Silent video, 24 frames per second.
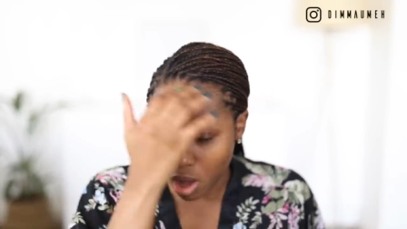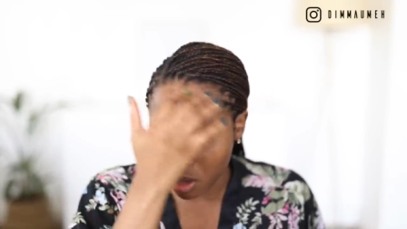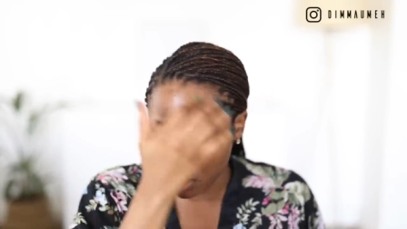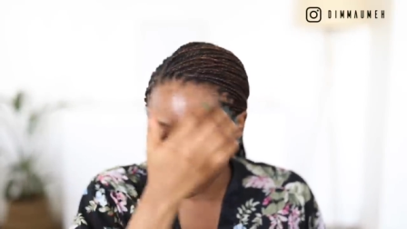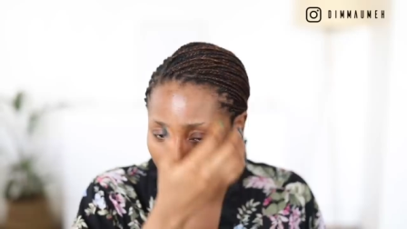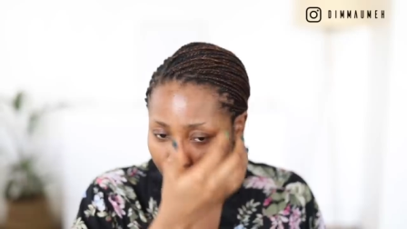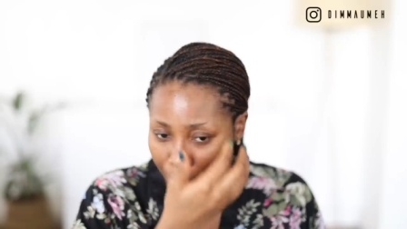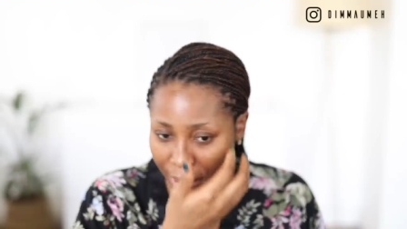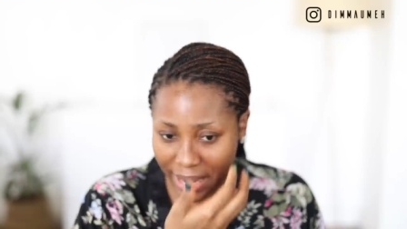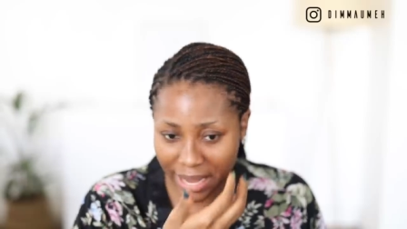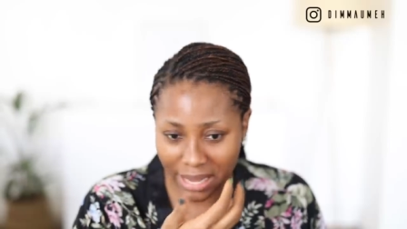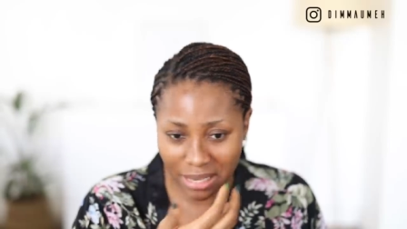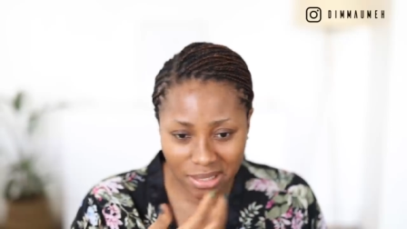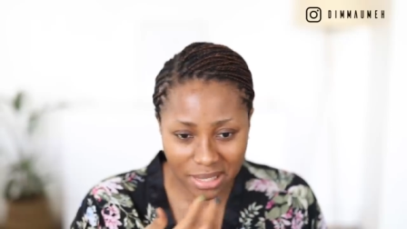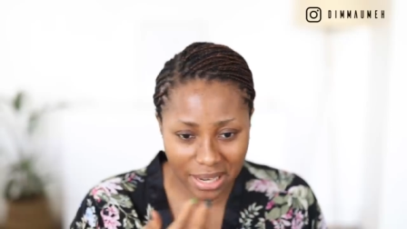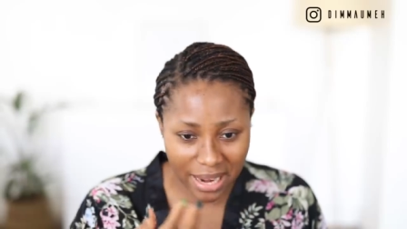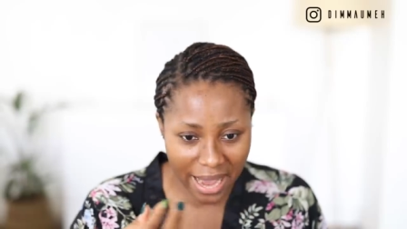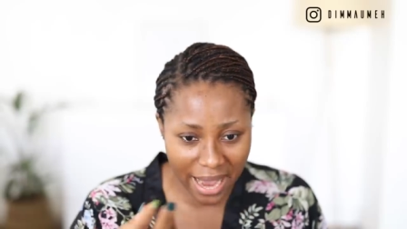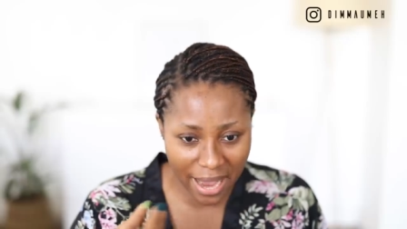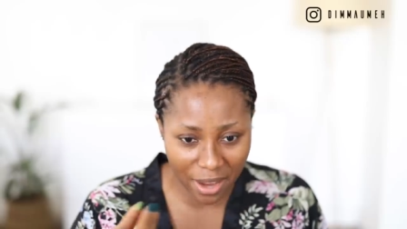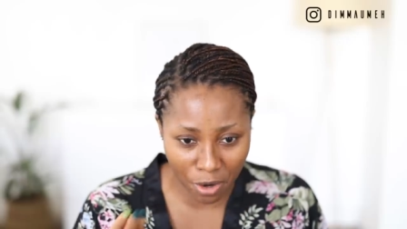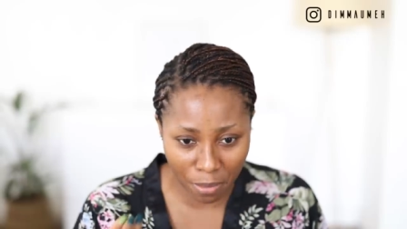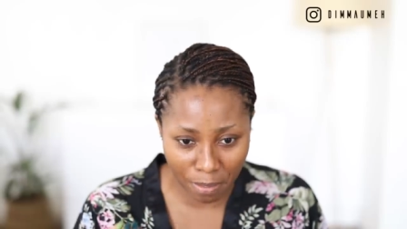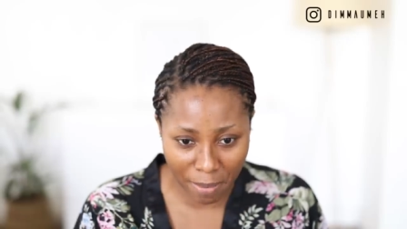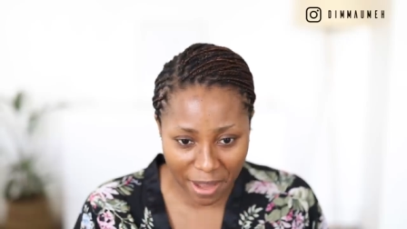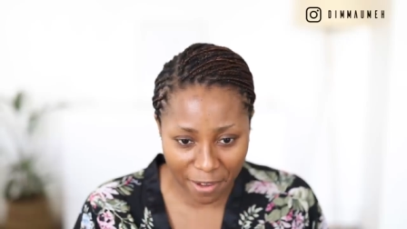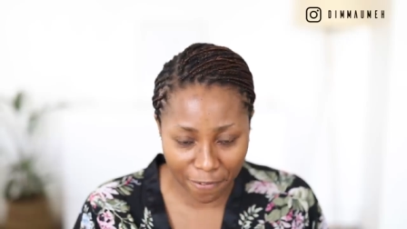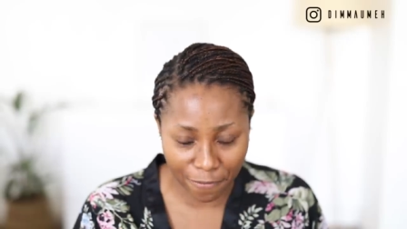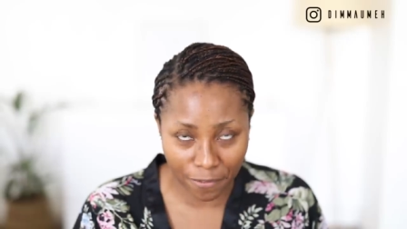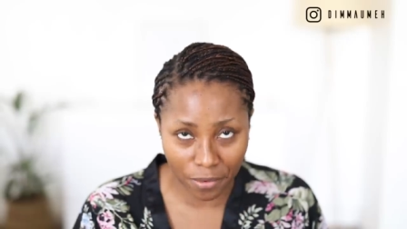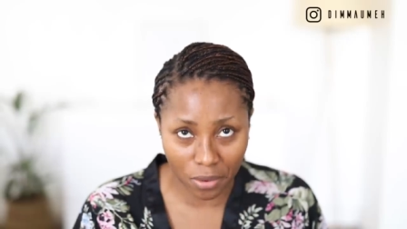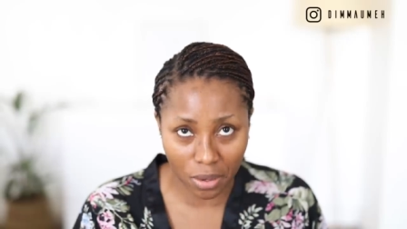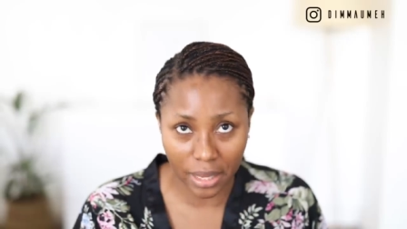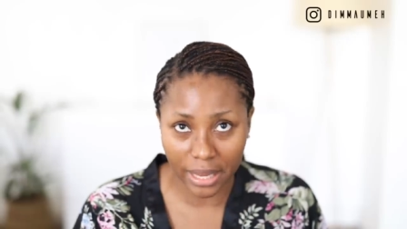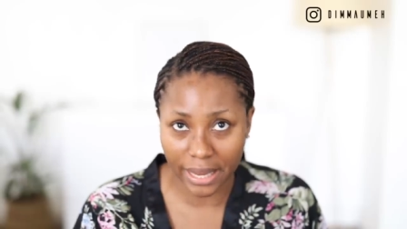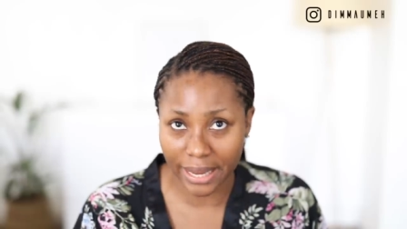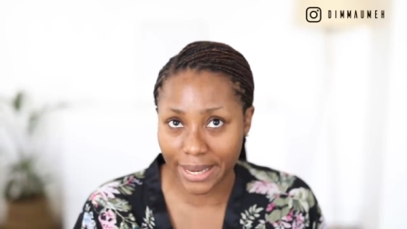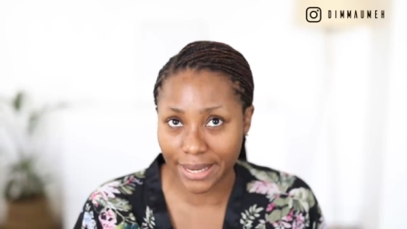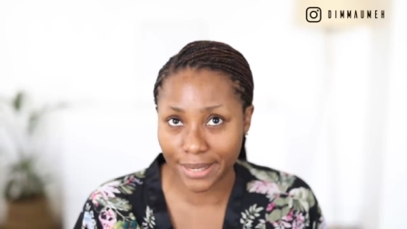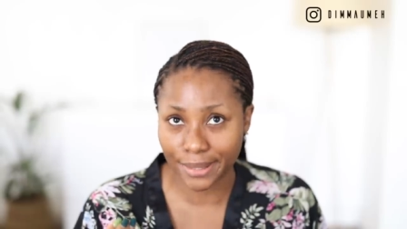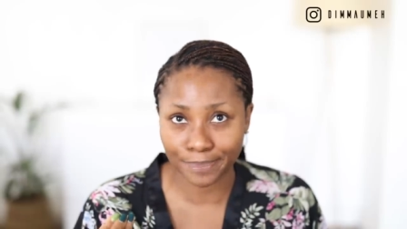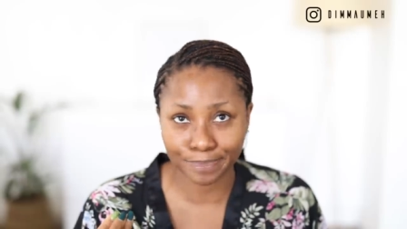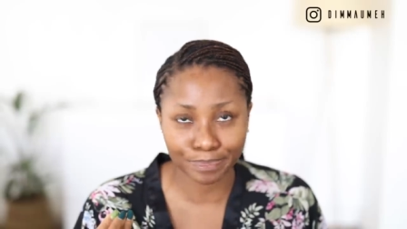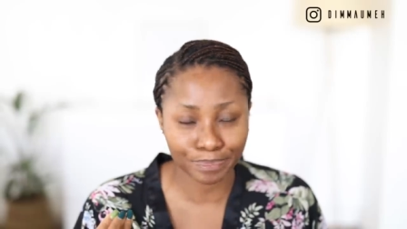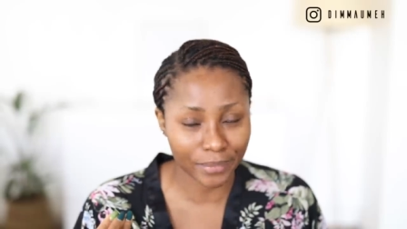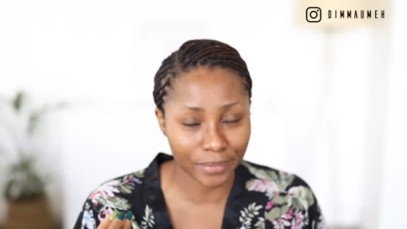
All the breakouts that I had on my forehead,